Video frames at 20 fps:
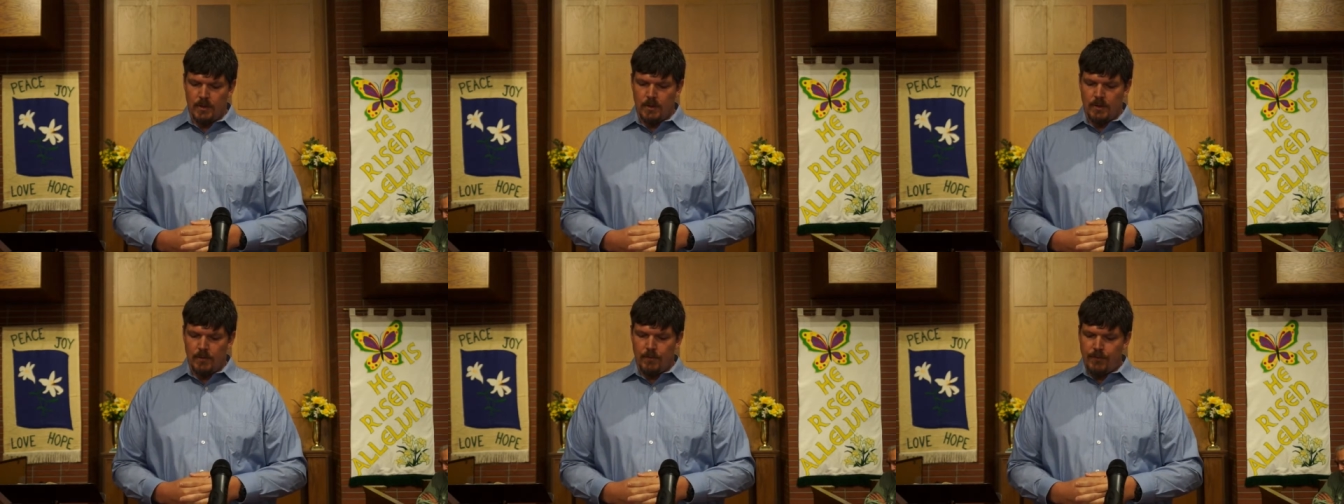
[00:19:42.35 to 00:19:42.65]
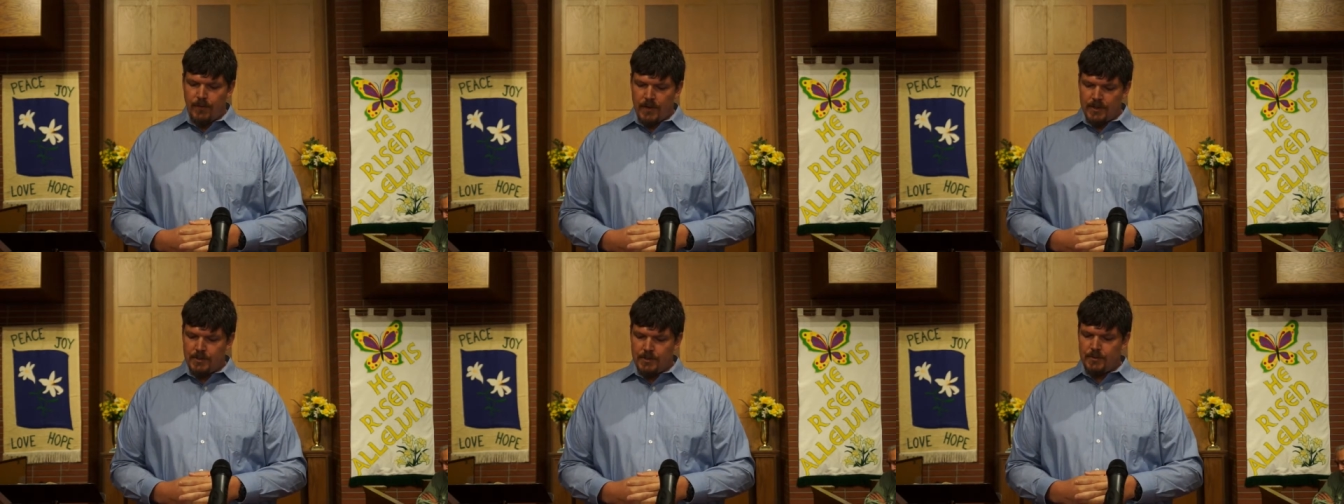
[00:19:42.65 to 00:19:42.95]

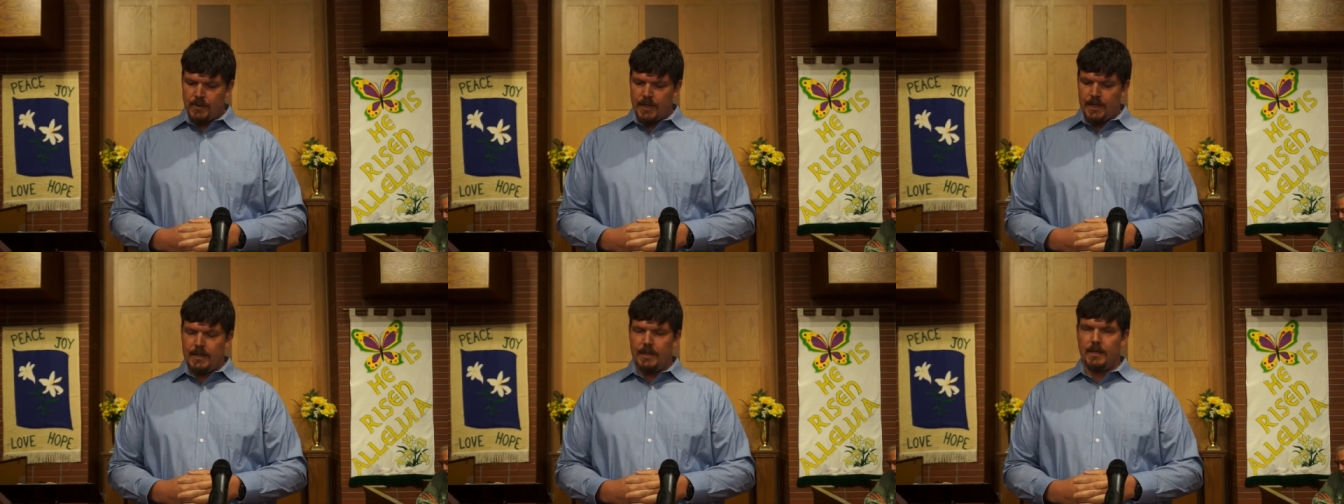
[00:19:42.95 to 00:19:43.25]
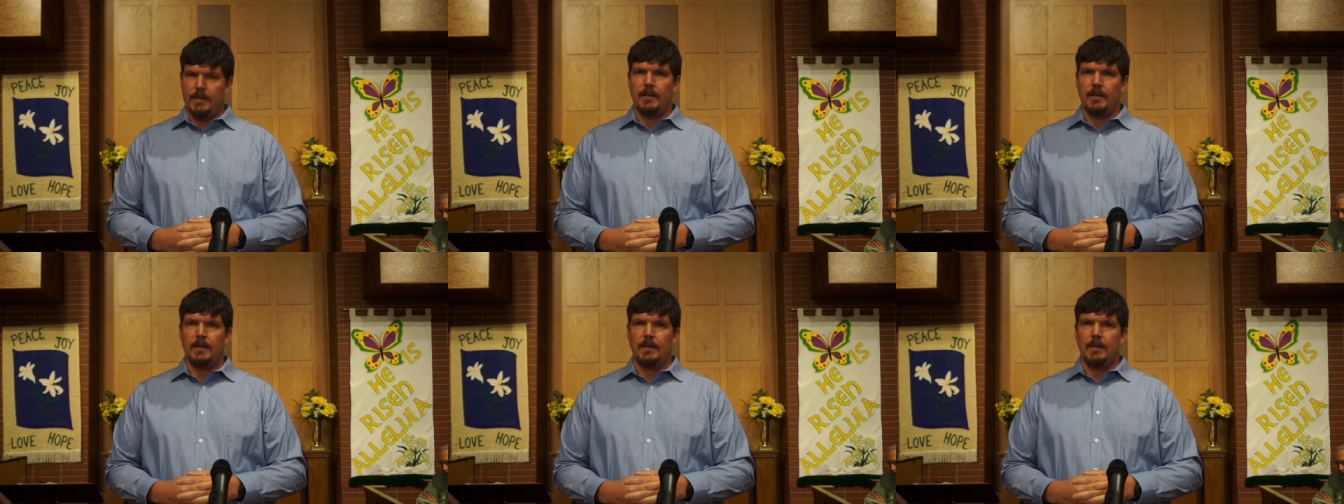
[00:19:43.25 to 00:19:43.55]
frustrated
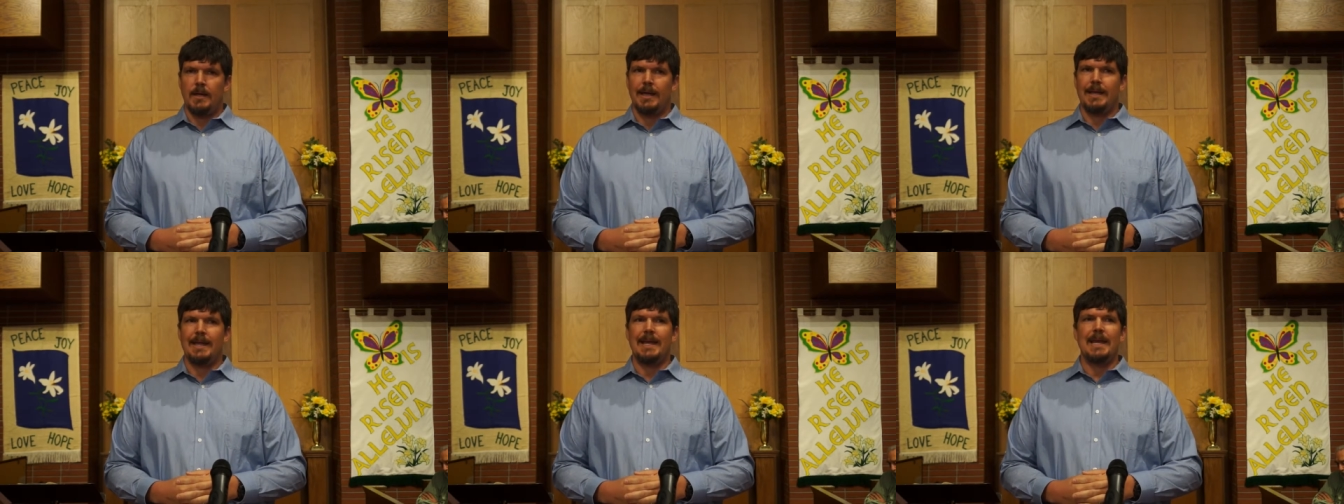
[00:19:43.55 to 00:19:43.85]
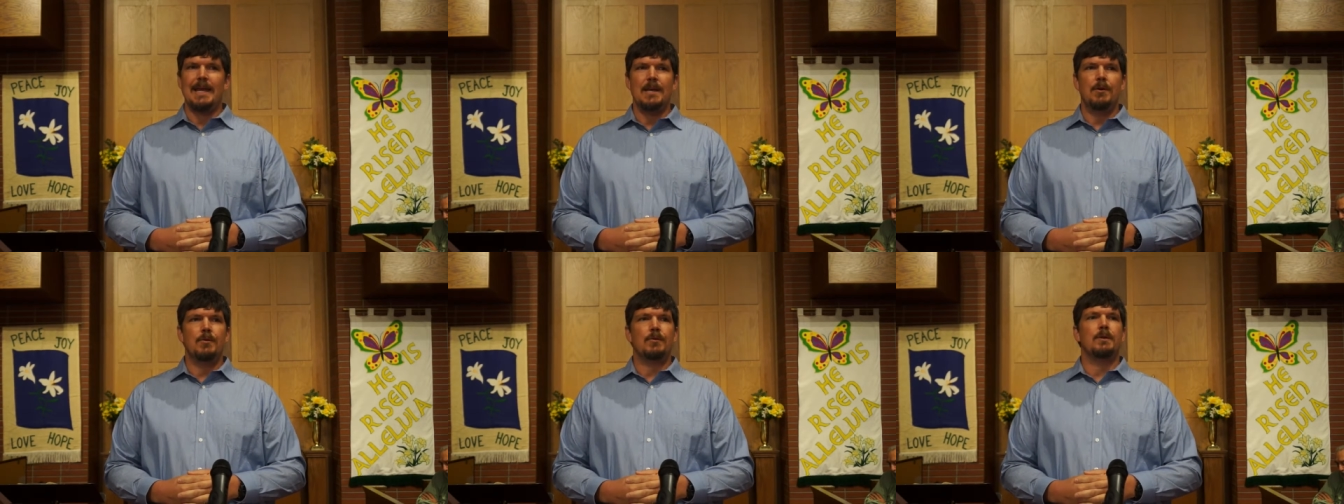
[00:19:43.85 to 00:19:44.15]
and
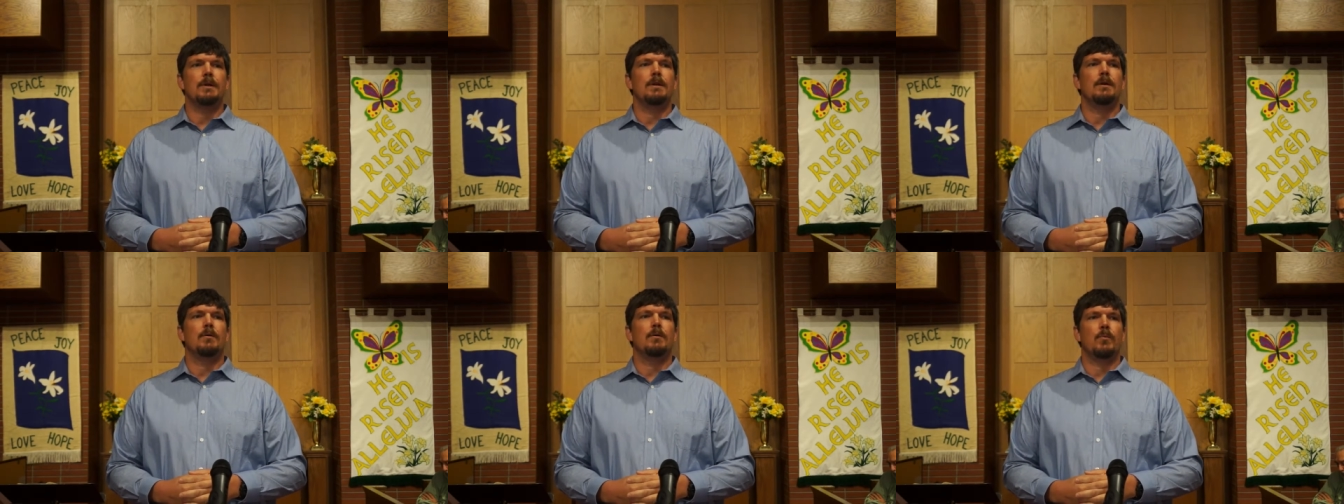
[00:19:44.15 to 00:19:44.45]
eagerly